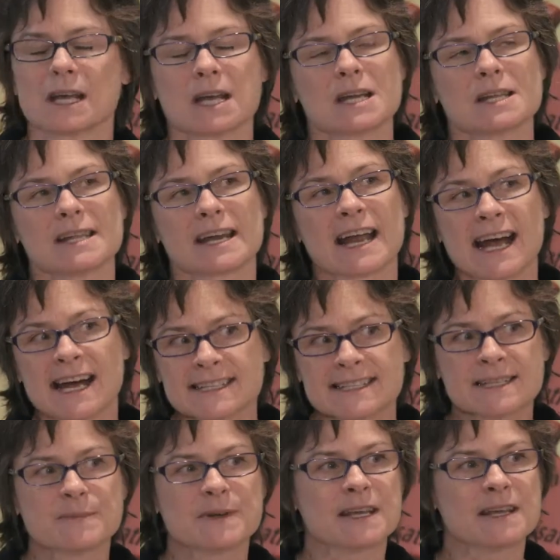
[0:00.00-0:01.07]
There has
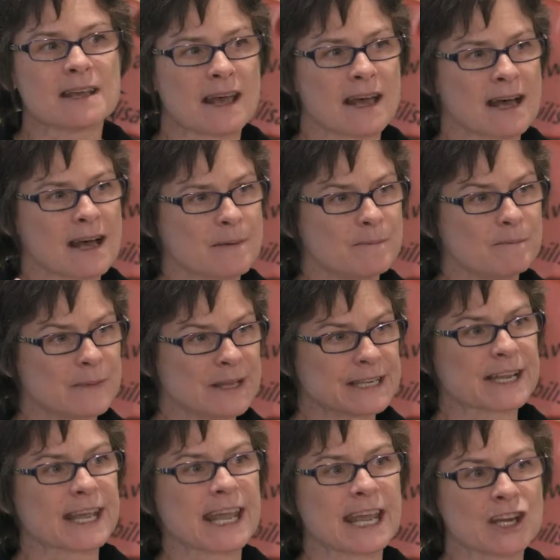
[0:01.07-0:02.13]
to be an
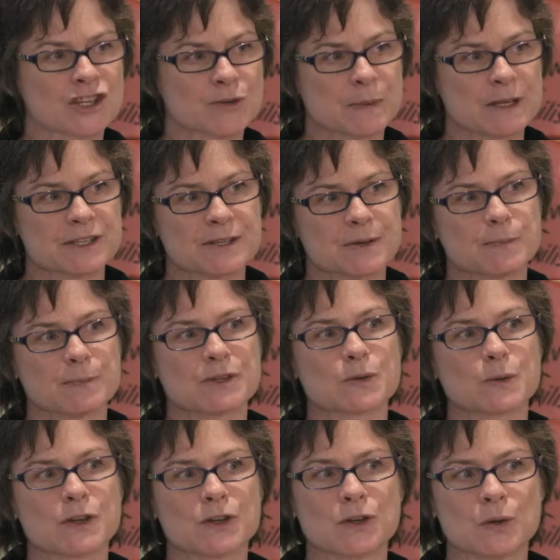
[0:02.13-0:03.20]
engagement
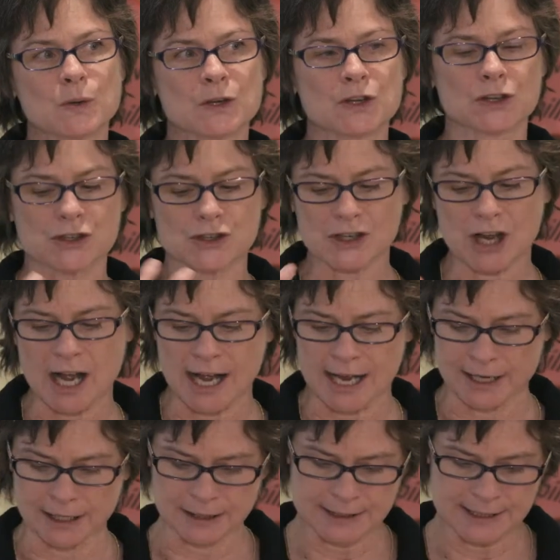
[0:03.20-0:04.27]
between you and your
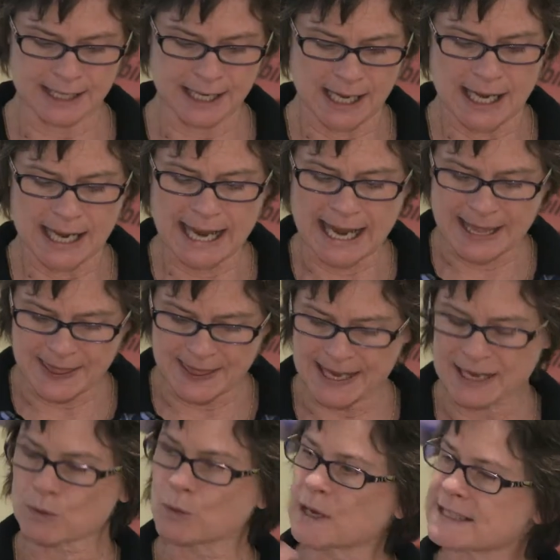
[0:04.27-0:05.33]
child, and
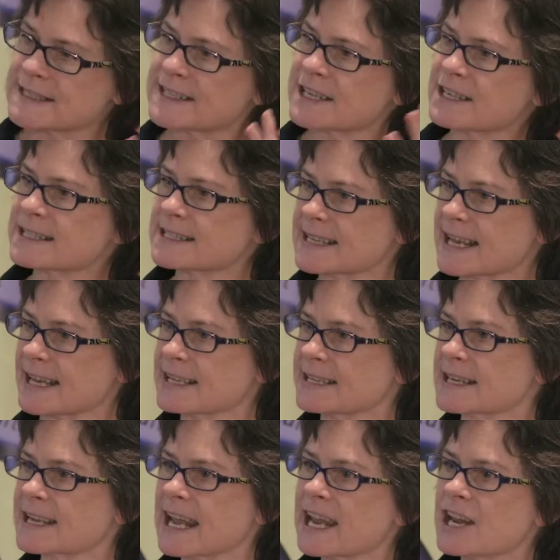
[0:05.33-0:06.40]
then once there is that
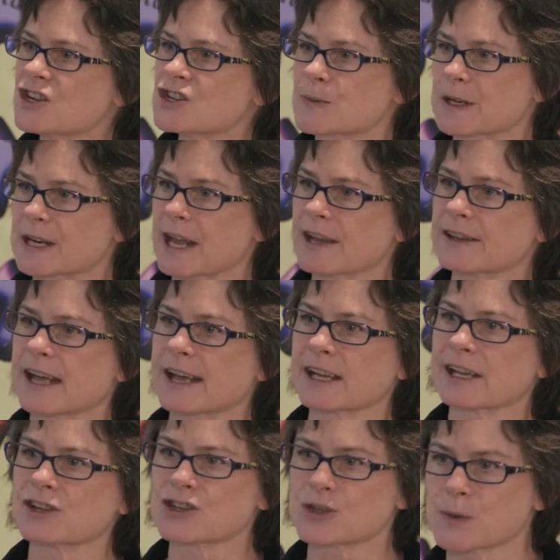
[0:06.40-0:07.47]
engagement and that
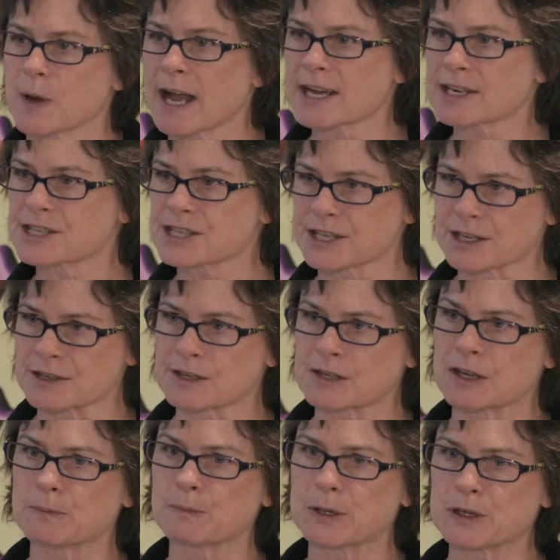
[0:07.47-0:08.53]
interaction
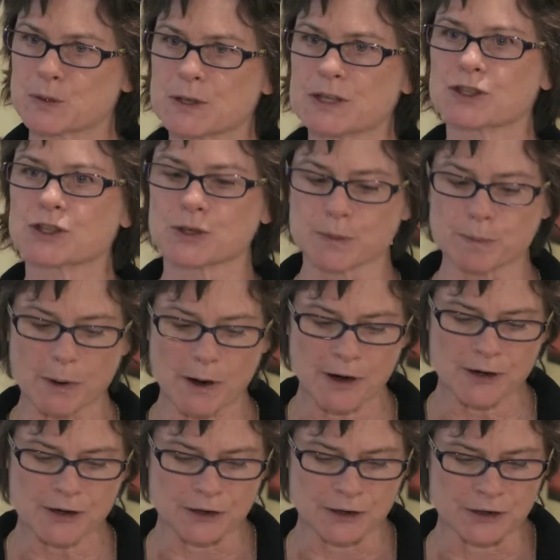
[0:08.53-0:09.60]
between two
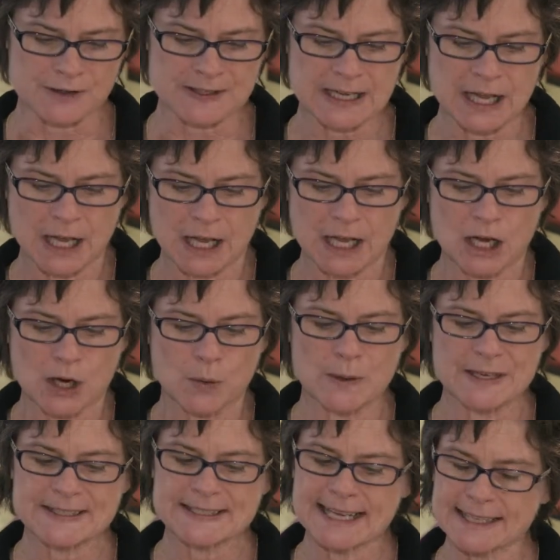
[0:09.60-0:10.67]
partners, we
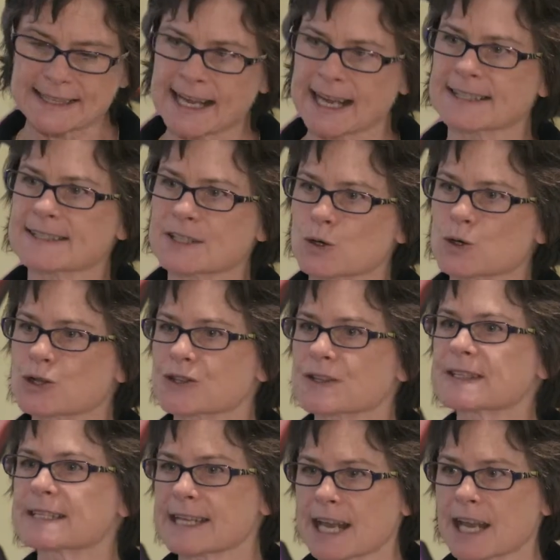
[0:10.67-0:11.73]
set that social
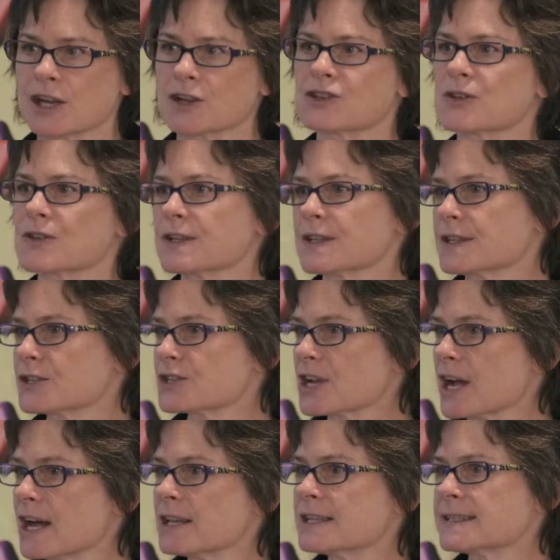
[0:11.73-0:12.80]
stage so that the
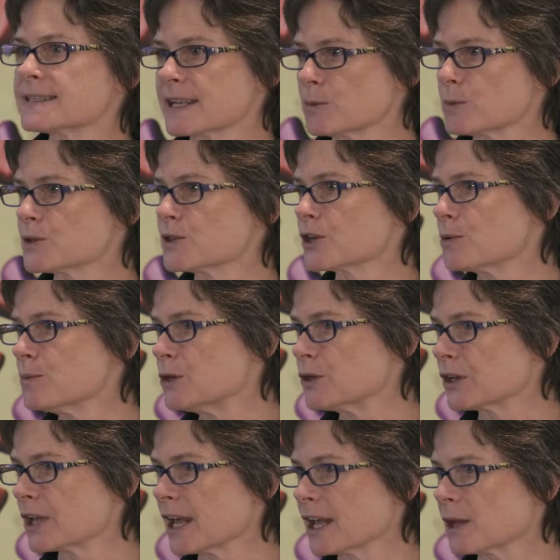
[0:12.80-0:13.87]
child is able to
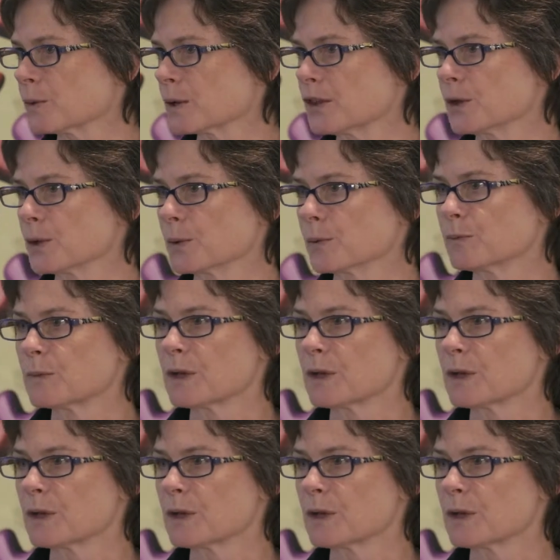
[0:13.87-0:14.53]
communicate with you.